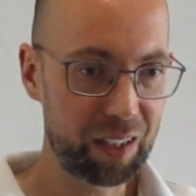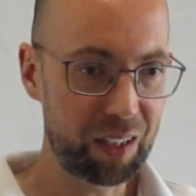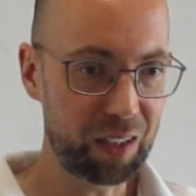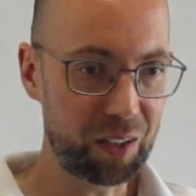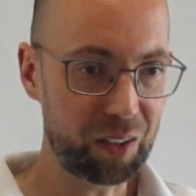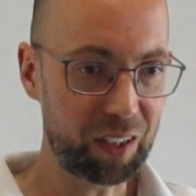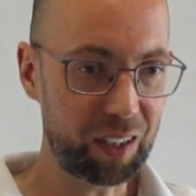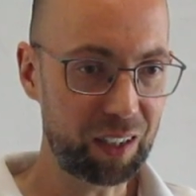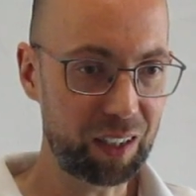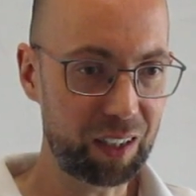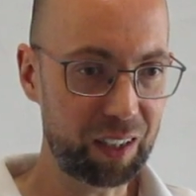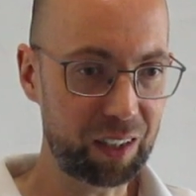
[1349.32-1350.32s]

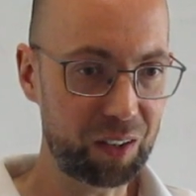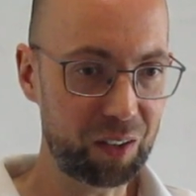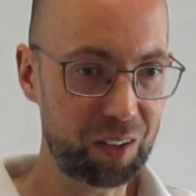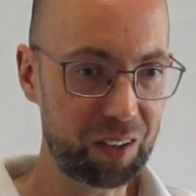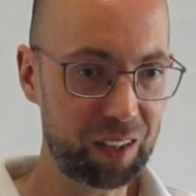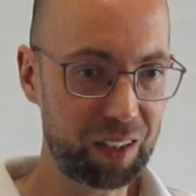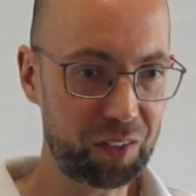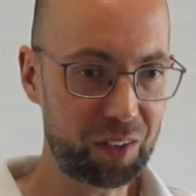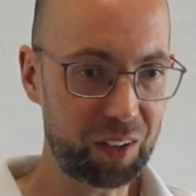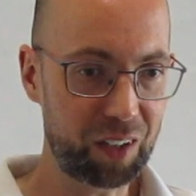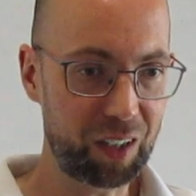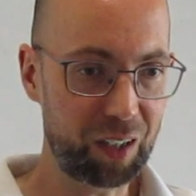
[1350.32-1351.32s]
okay, I go to
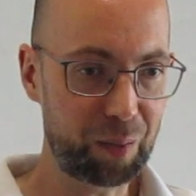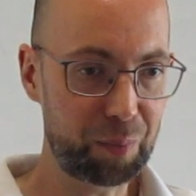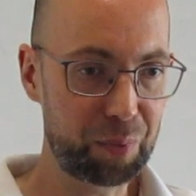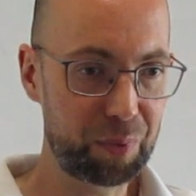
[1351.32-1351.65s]
desktop.